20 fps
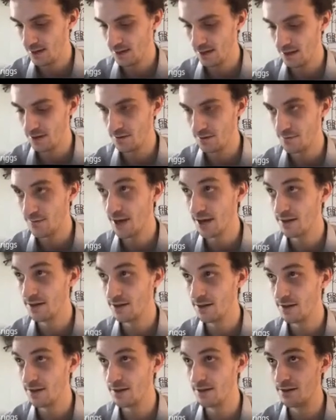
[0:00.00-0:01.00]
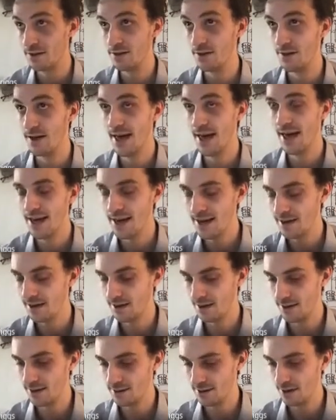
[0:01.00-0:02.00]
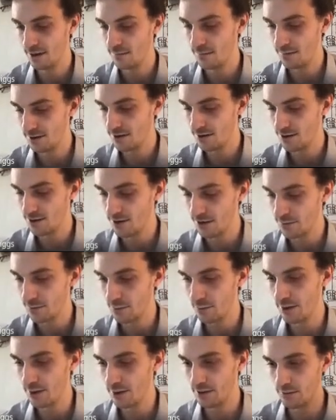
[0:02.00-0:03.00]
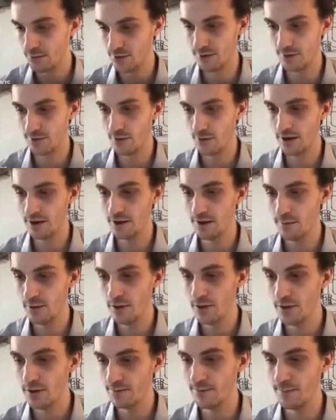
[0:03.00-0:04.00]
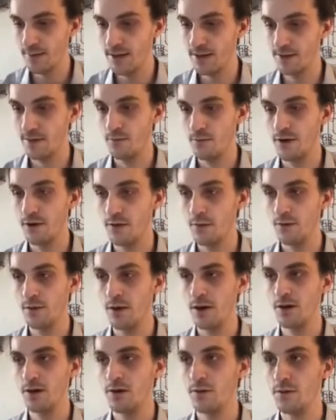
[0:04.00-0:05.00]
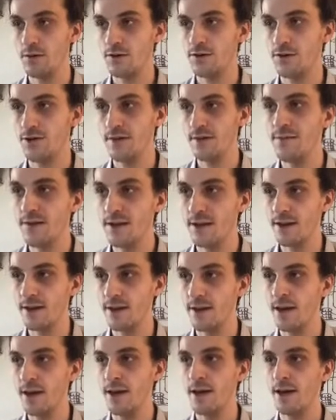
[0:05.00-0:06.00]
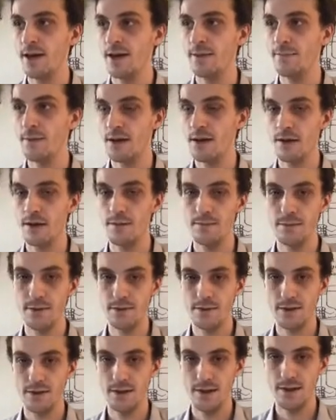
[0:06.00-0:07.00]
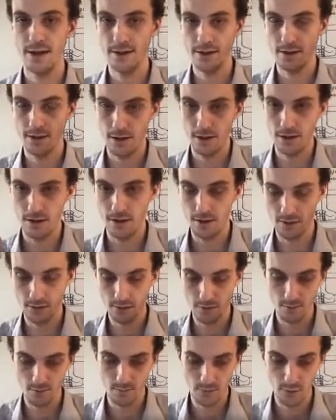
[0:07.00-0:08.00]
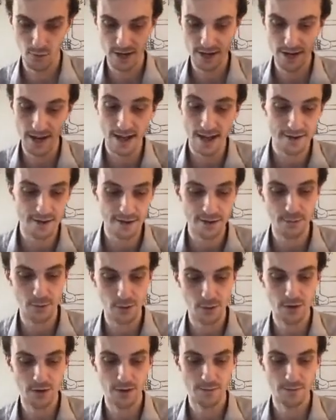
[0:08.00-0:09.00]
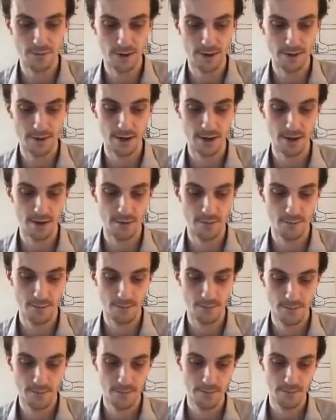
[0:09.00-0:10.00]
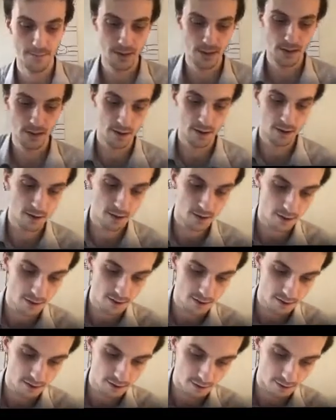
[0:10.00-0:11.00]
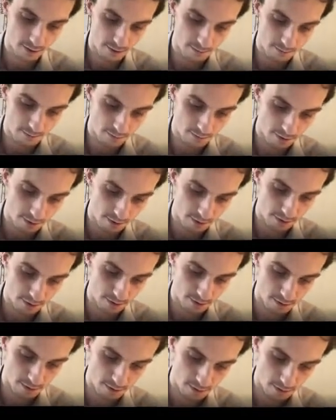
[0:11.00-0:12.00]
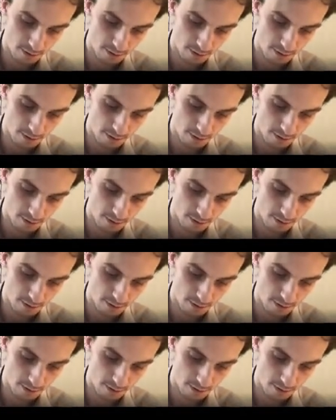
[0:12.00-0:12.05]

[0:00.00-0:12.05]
yeah, the fact that the A itself, the DG algebra resolution is graded commutative means that when you do the shifting, it becomes uh, graded anti-commutative instead. Sorry, I'm trying to...